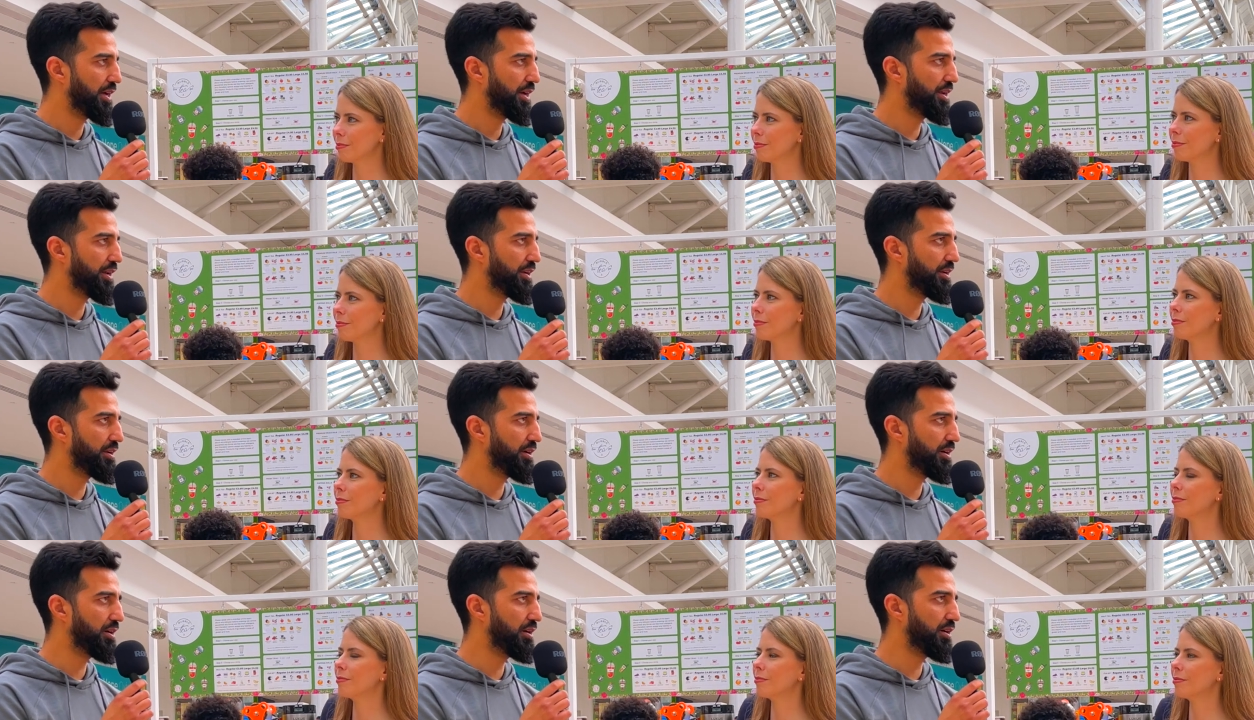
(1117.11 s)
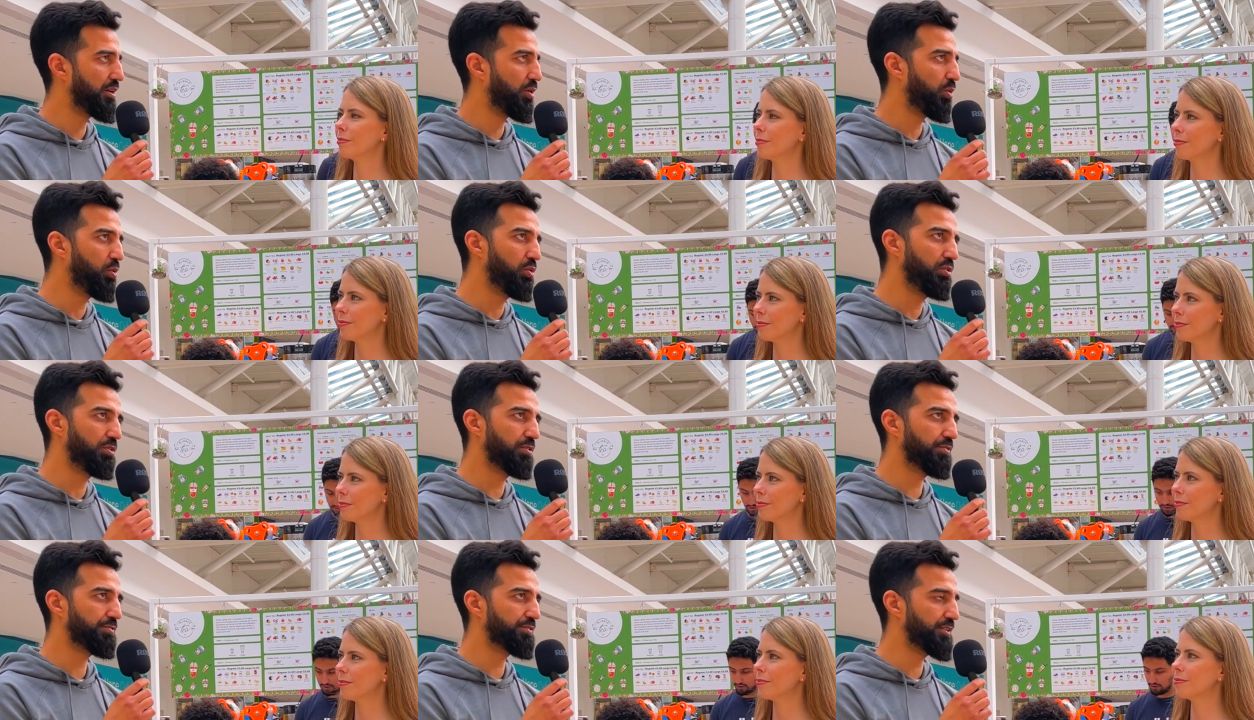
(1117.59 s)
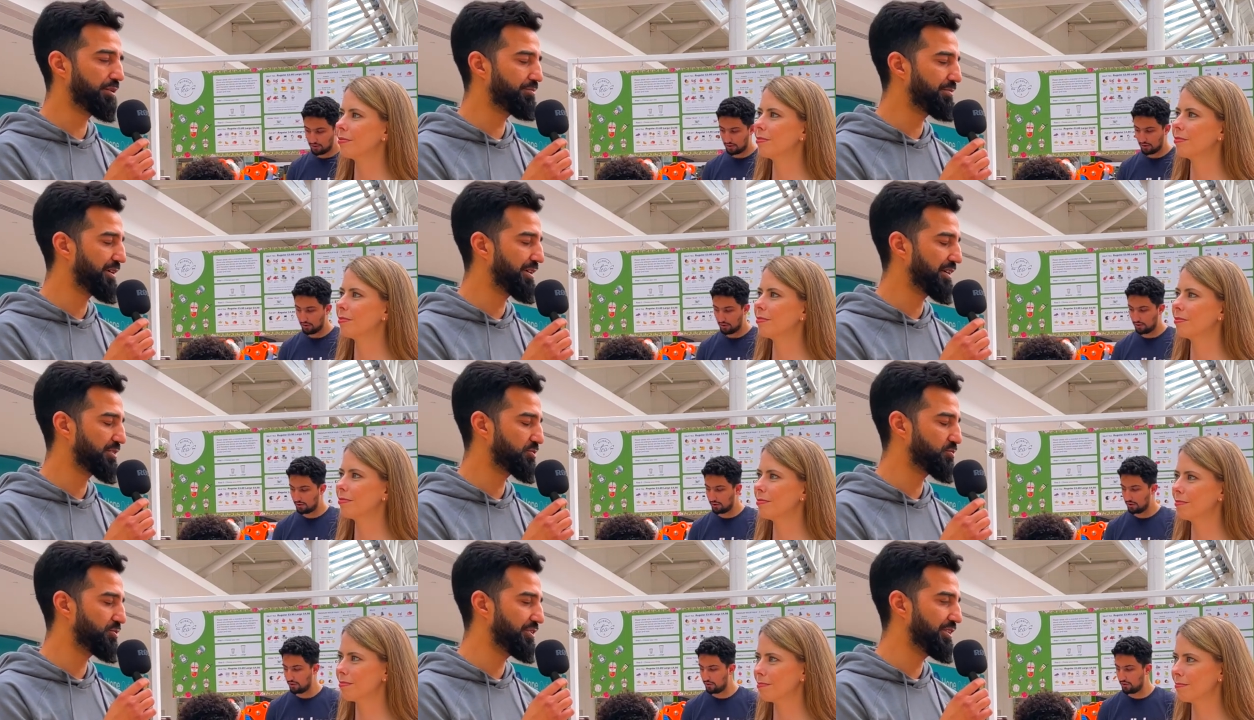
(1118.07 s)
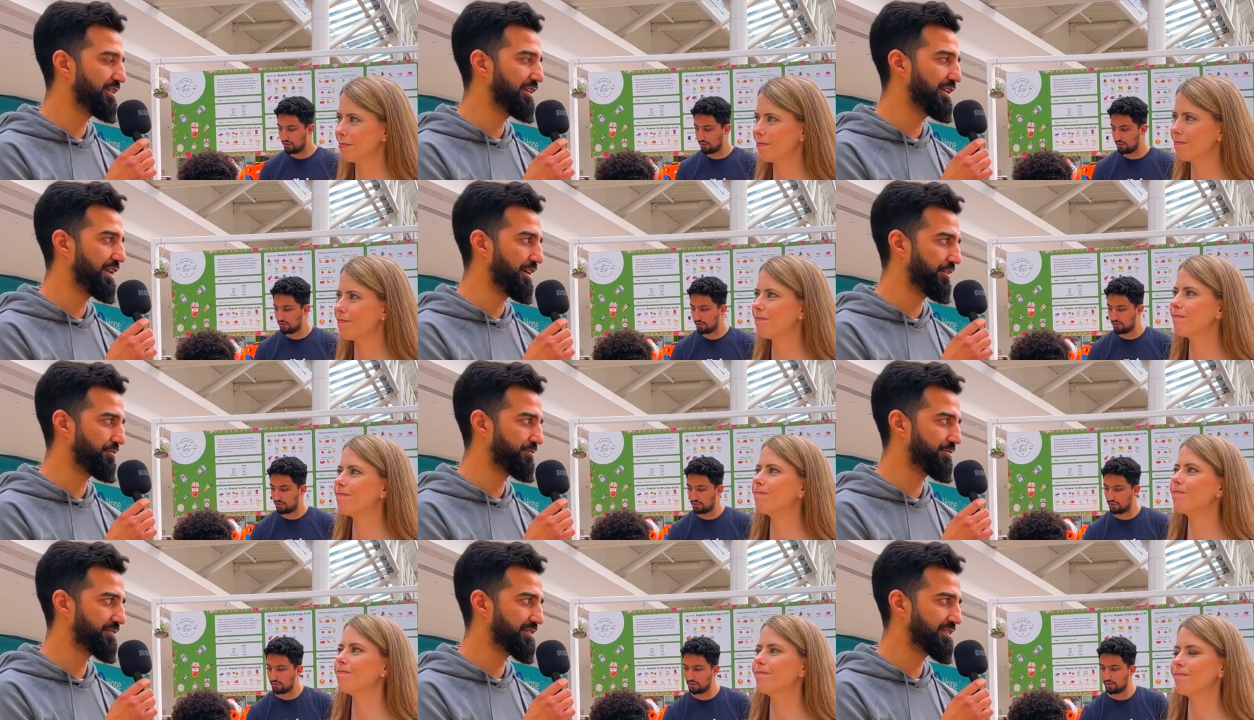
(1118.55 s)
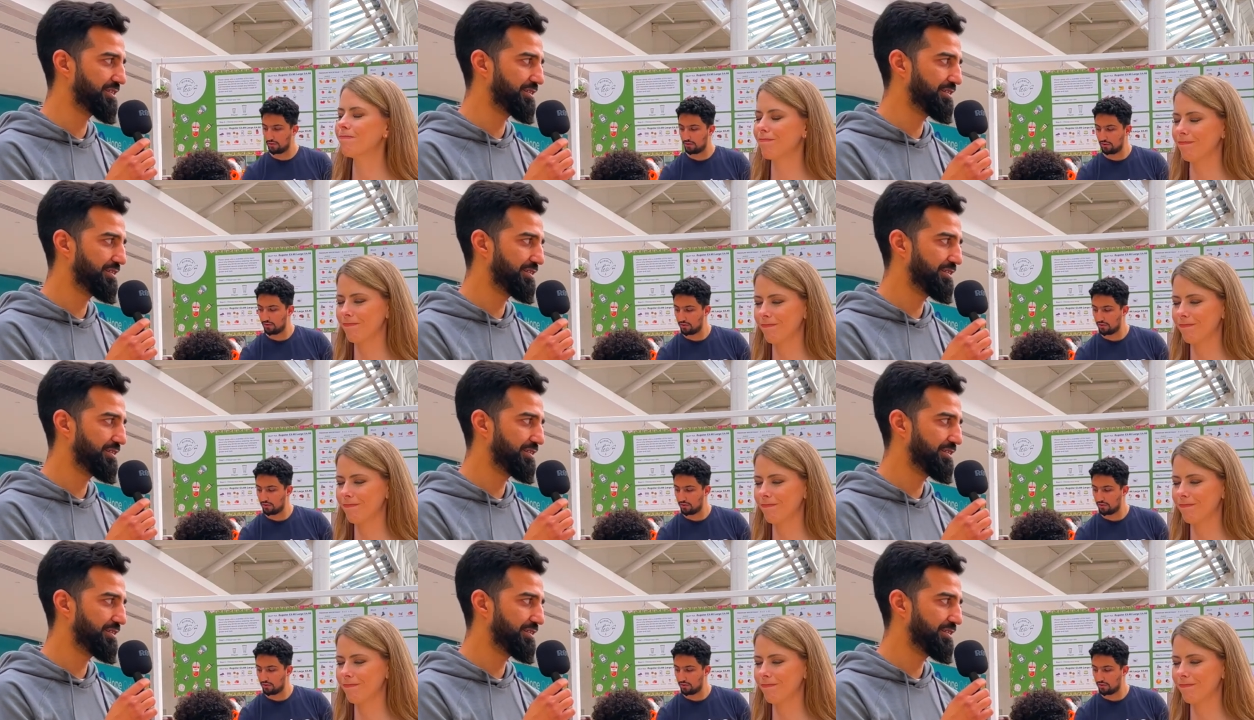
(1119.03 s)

Speaker 1: and uh, all of them actually left,